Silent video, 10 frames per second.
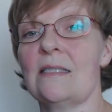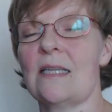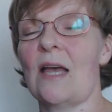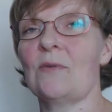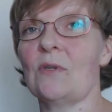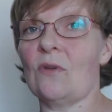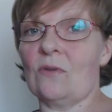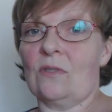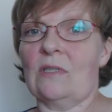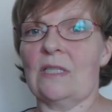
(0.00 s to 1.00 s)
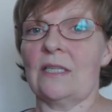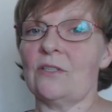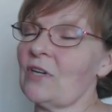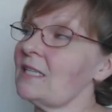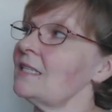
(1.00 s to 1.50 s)
down along the
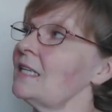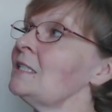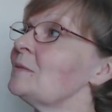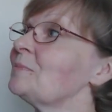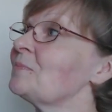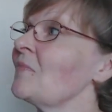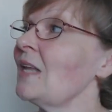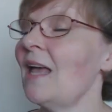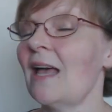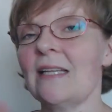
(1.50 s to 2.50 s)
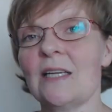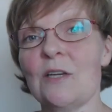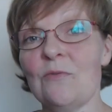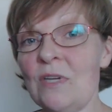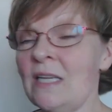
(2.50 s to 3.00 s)
tracings. And then
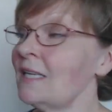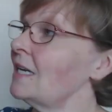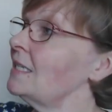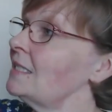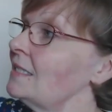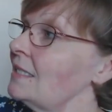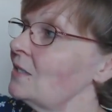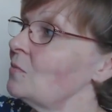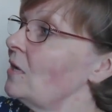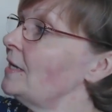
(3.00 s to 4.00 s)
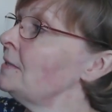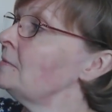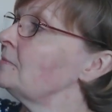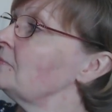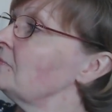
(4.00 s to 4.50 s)
I recut this one